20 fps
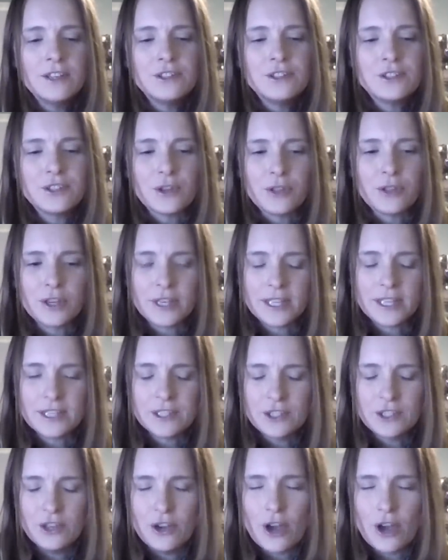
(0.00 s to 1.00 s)
so there
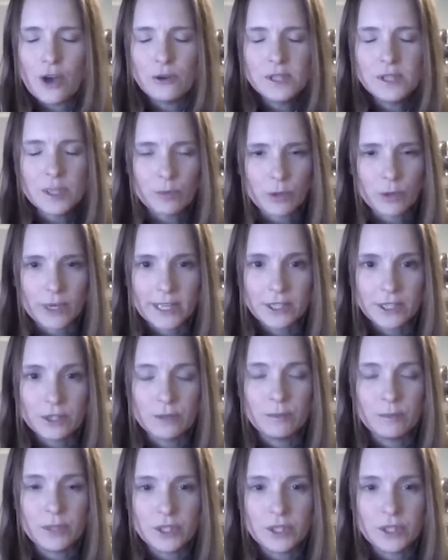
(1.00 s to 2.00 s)
is no
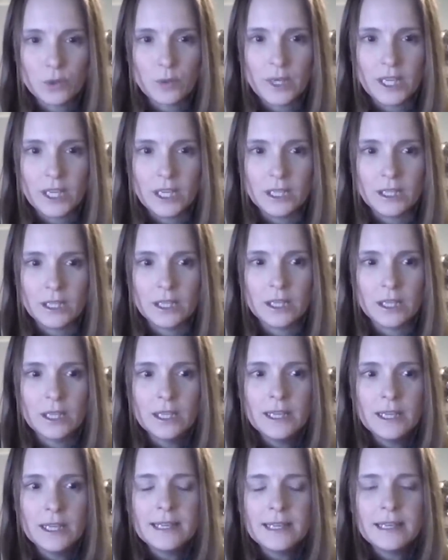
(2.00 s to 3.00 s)
separation between
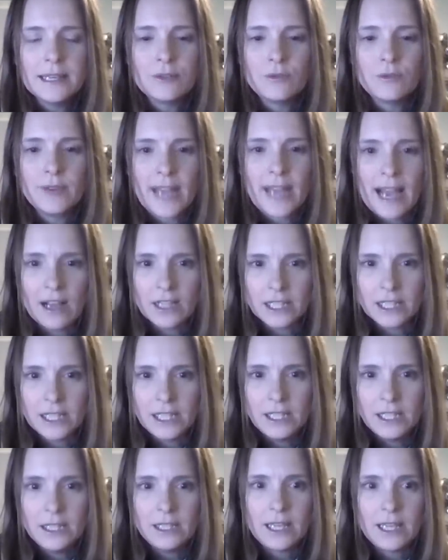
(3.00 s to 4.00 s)

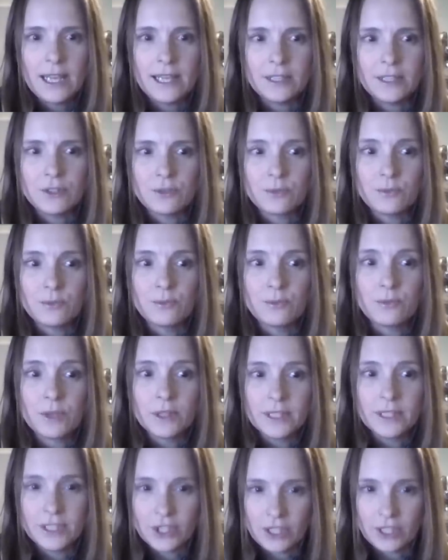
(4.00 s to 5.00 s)
reality and
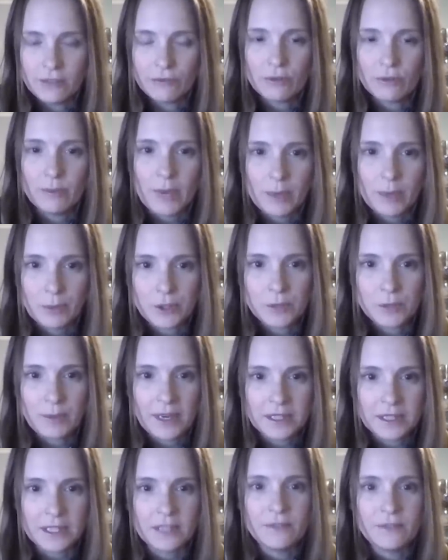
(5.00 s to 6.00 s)
religion from my
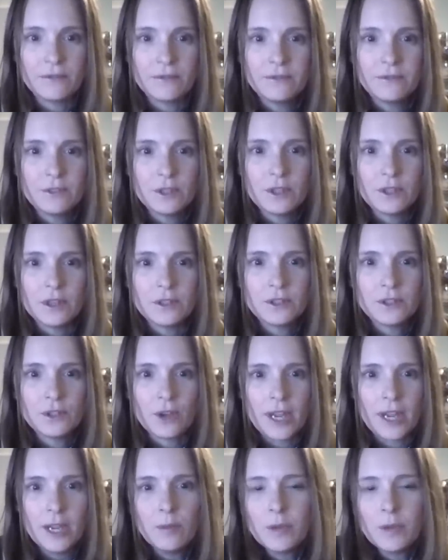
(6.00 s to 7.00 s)
perspective. So
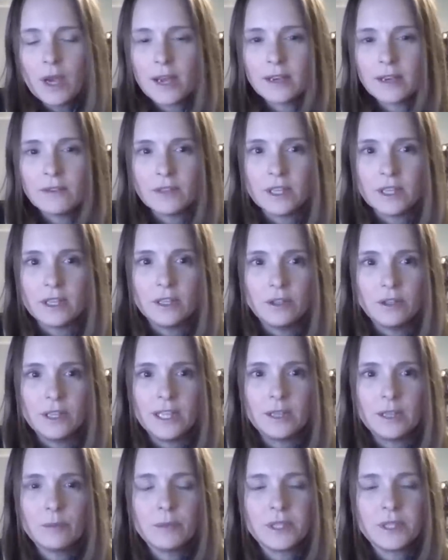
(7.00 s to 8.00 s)
I am kind of in a
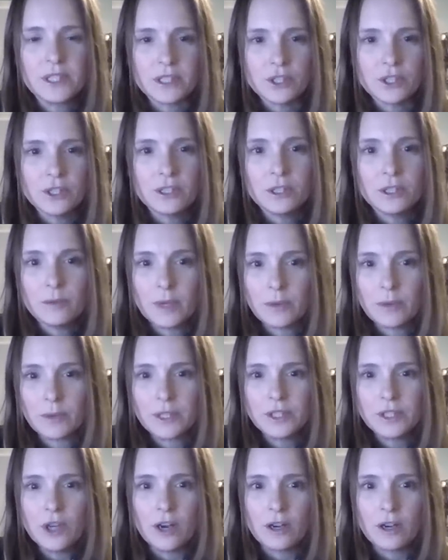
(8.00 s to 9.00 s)
unique position to be able
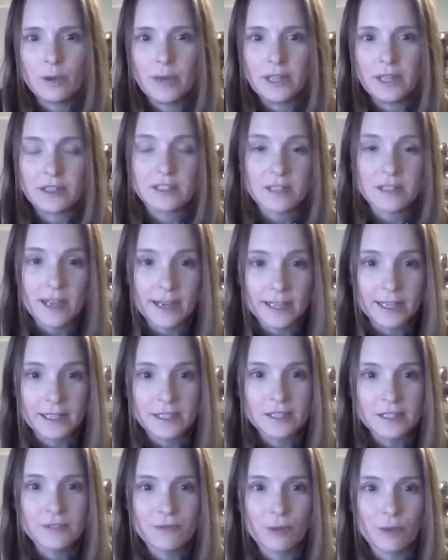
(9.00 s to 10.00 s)
to talk about the
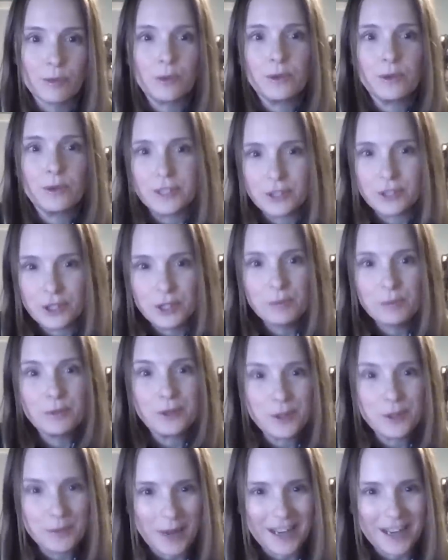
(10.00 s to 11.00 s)
science from a religious
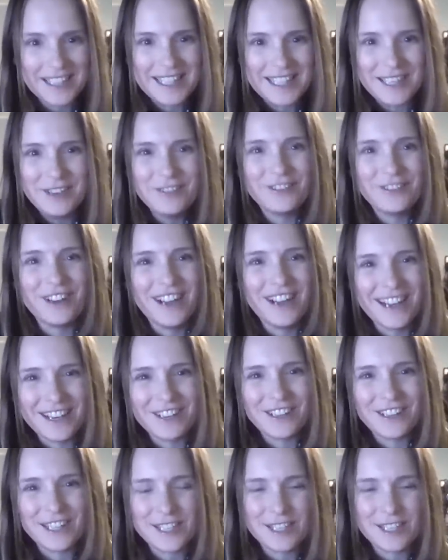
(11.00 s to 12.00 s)
perspective. I
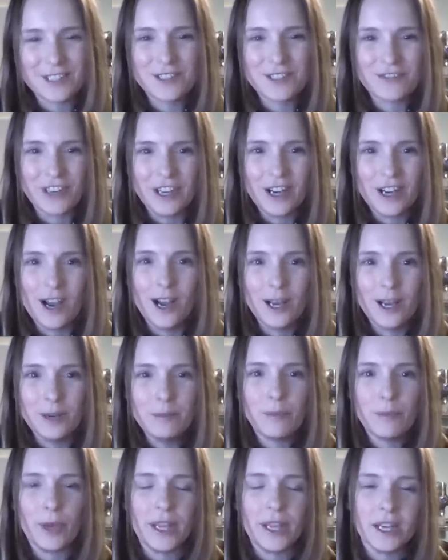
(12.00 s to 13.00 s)
know that sounds very
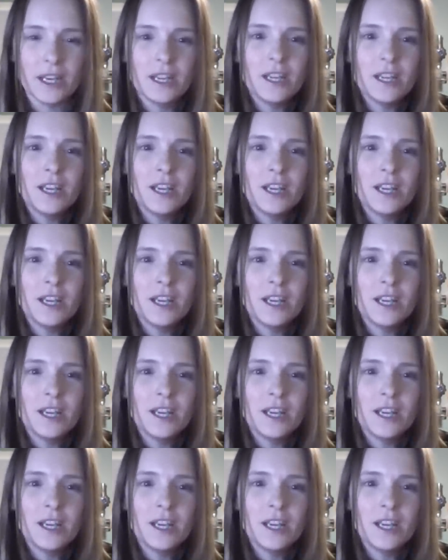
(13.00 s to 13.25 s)
odd, but